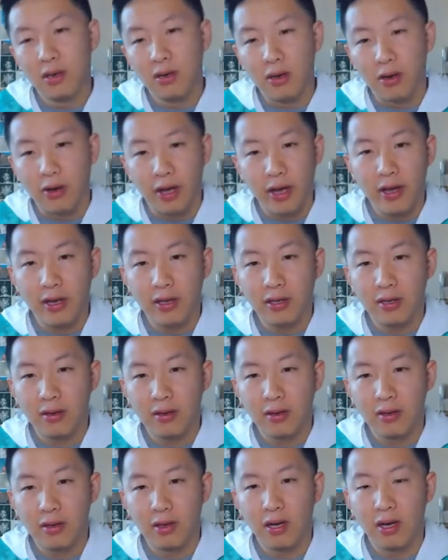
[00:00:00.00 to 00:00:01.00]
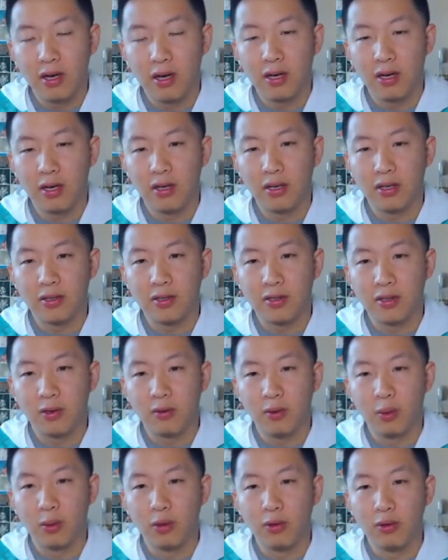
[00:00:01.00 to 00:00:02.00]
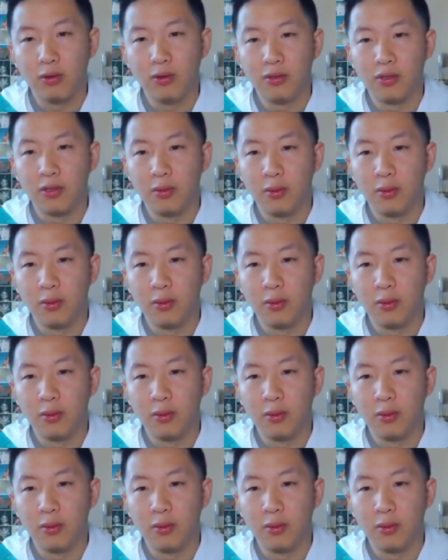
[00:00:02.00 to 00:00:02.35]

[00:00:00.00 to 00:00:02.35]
Okay. So we will lose